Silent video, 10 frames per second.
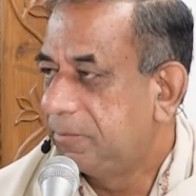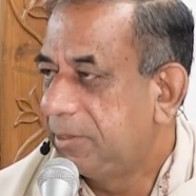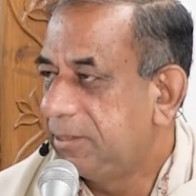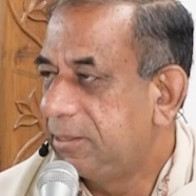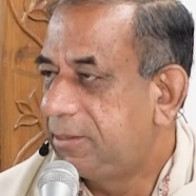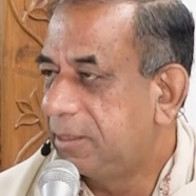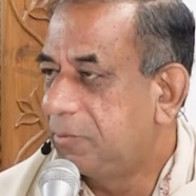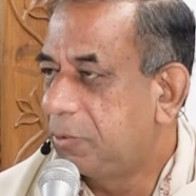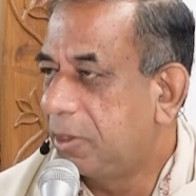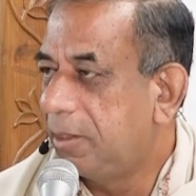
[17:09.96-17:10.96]
there is a
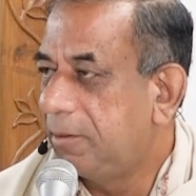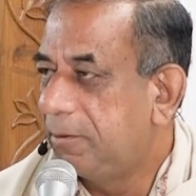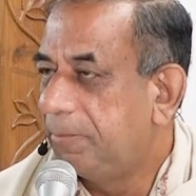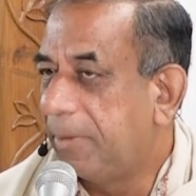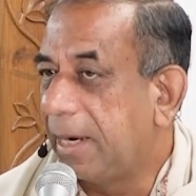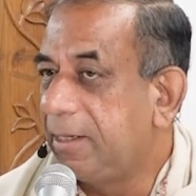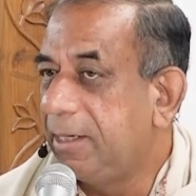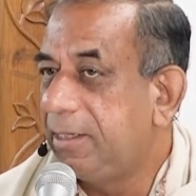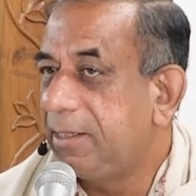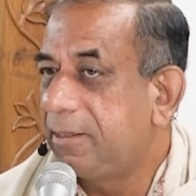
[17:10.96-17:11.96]
term called
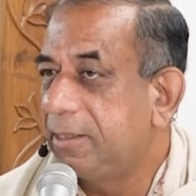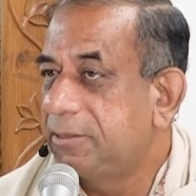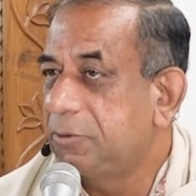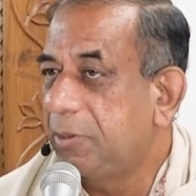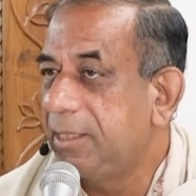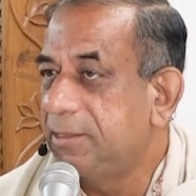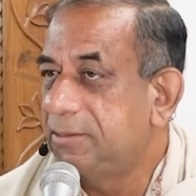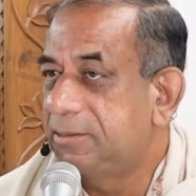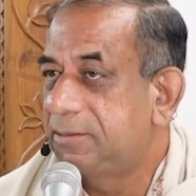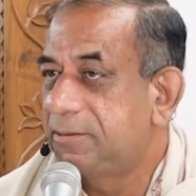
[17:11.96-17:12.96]
magnetic
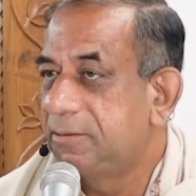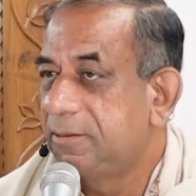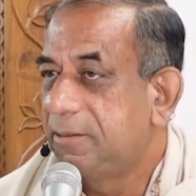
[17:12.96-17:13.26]
resonance.